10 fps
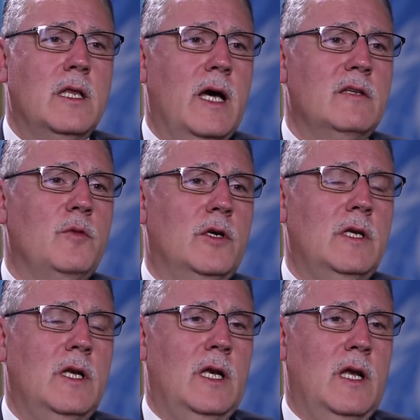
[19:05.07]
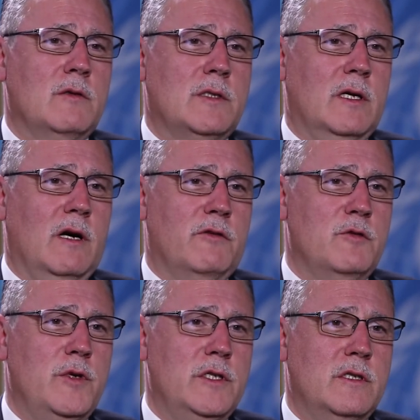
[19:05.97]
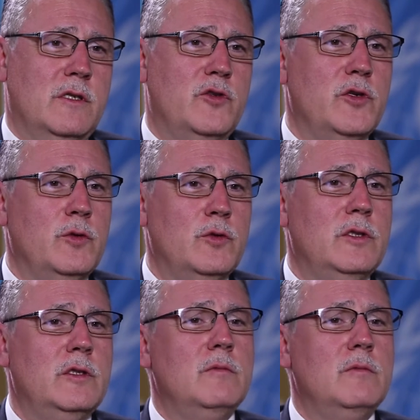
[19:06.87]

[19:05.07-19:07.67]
That model allows the government to